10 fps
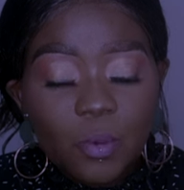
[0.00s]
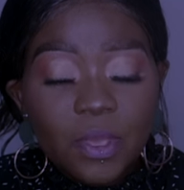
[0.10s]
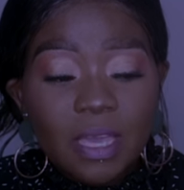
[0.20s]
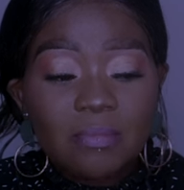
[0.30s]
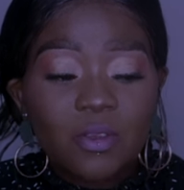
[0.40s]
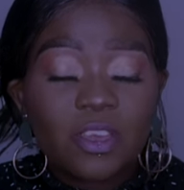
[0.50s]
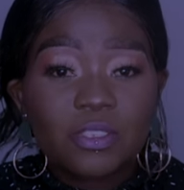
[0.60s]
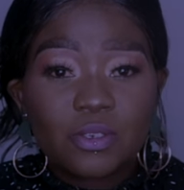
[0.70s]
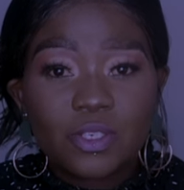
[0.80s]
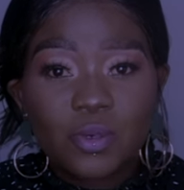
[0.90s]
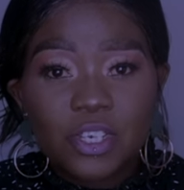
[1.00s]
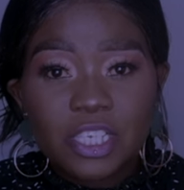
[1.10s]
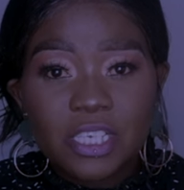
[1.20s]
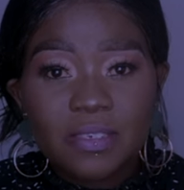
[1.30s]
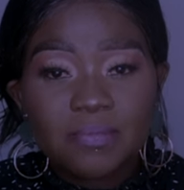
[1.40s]
we can be rest
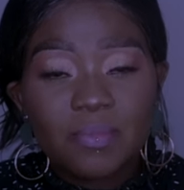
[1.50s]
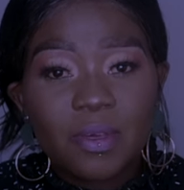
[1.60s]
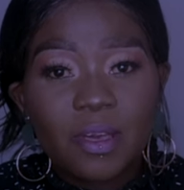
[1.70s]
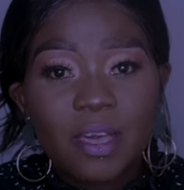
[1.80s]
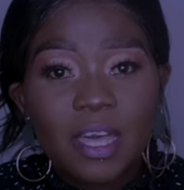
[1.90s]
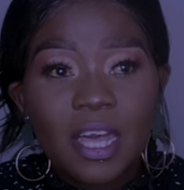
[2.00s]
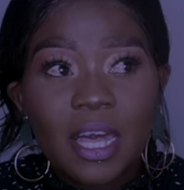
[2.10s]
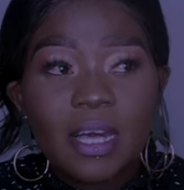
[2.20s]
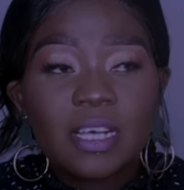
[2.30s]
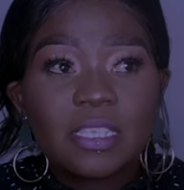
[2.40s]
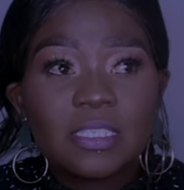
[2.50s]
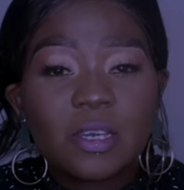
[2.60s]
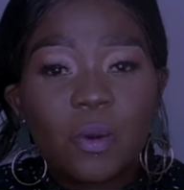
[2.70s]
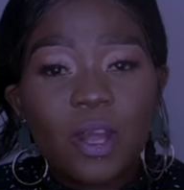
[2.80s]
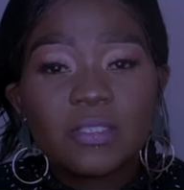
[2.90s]
assured.
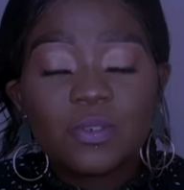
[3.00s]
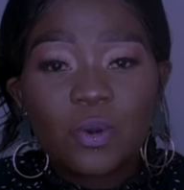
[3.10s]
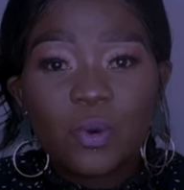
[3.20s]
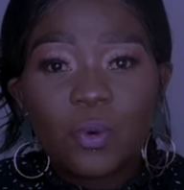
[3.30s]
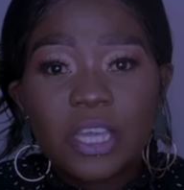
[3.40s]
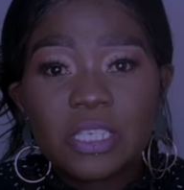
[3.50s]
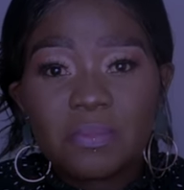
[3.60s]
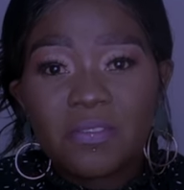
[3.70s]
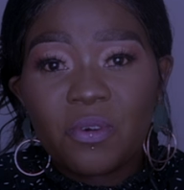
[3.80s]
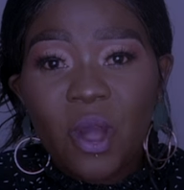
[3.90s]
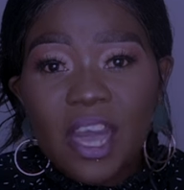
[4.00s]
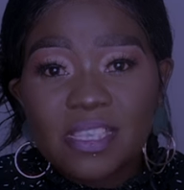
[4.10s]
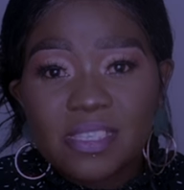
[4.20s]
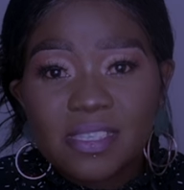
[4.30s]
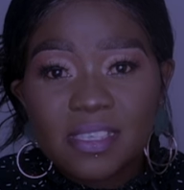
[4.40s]
The ones who went before us